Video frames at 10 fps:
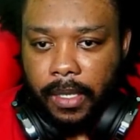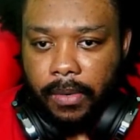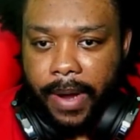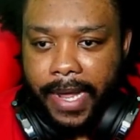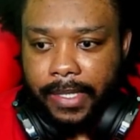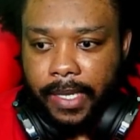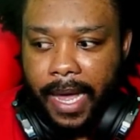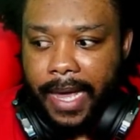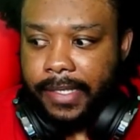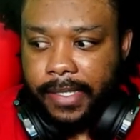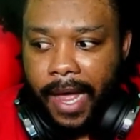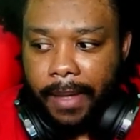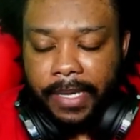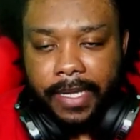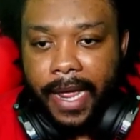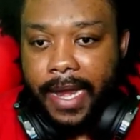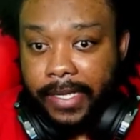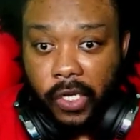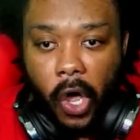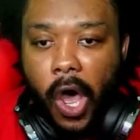Right? I stopped it and I
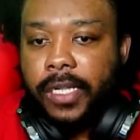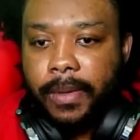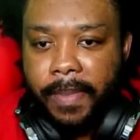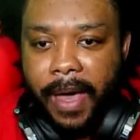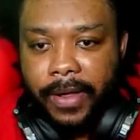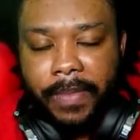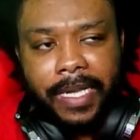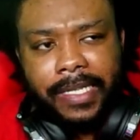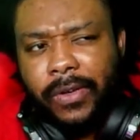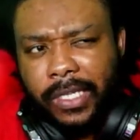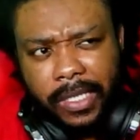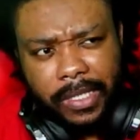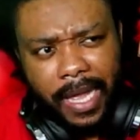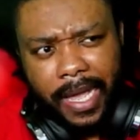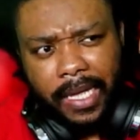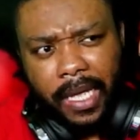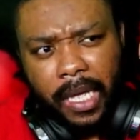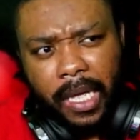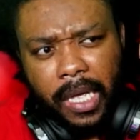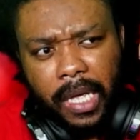talked about it because I was just like,
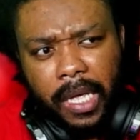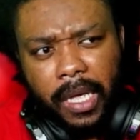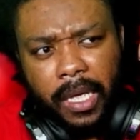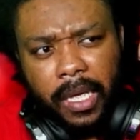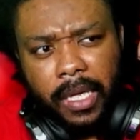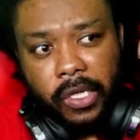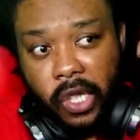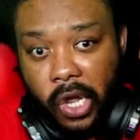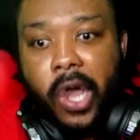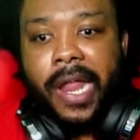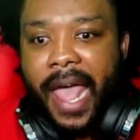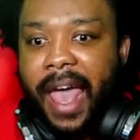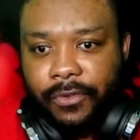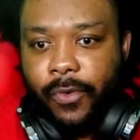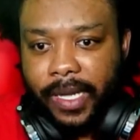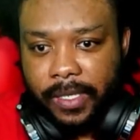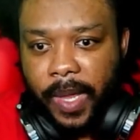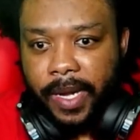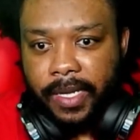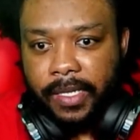you're gonna have to
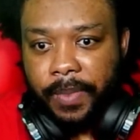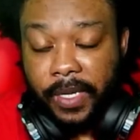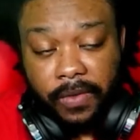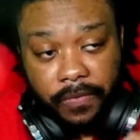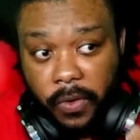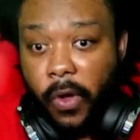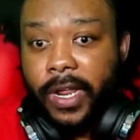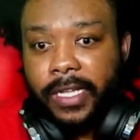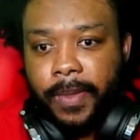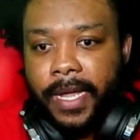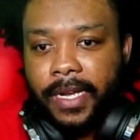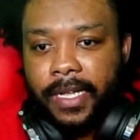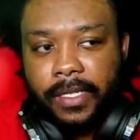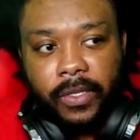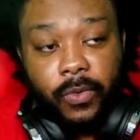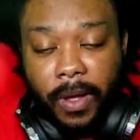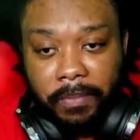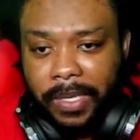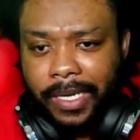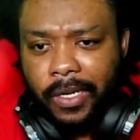explain this because if you don't explain this, you
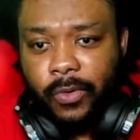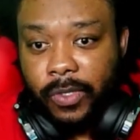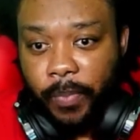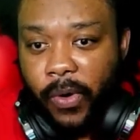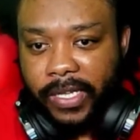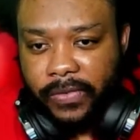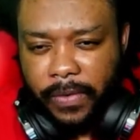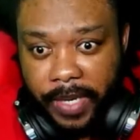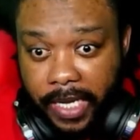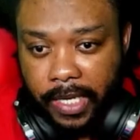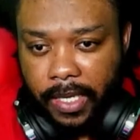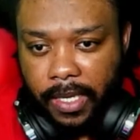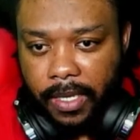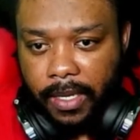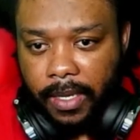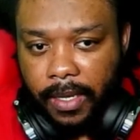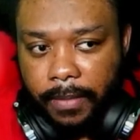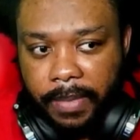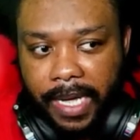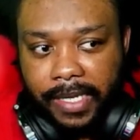completely lose points for me.
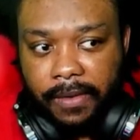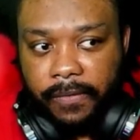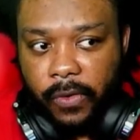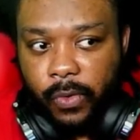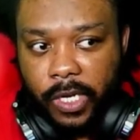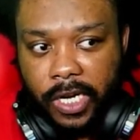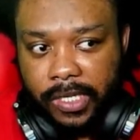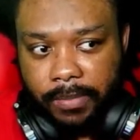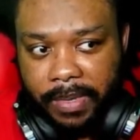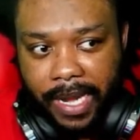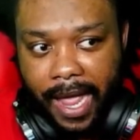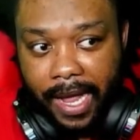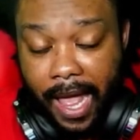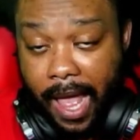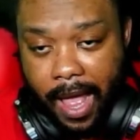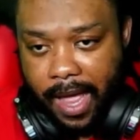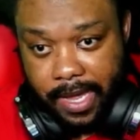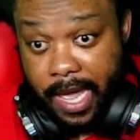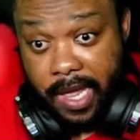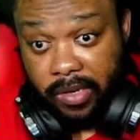Because if you just be like, I, I
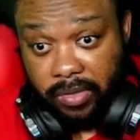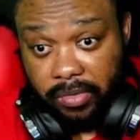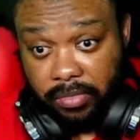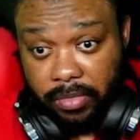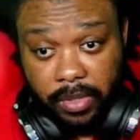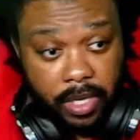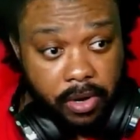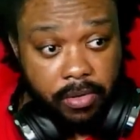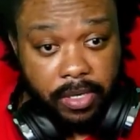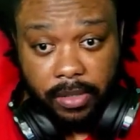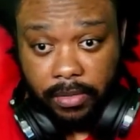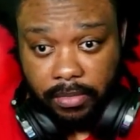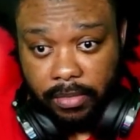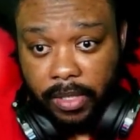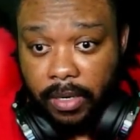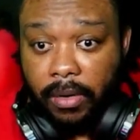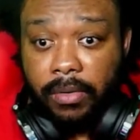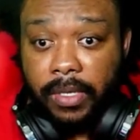guess, you know, he, you know,